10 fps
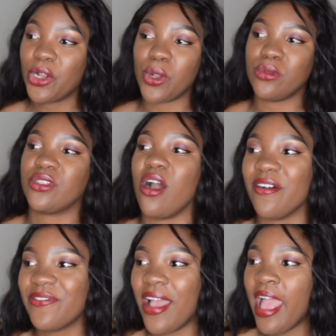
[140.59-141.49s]
closed
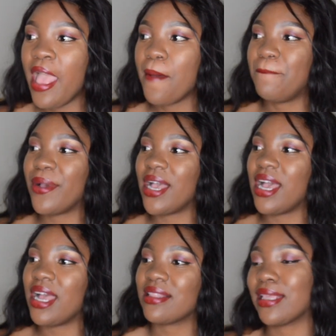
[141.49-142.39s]
off,
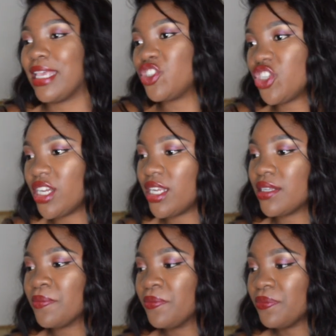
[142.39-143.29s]
but the
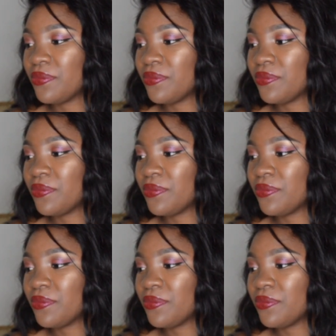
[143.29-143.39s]
kitchen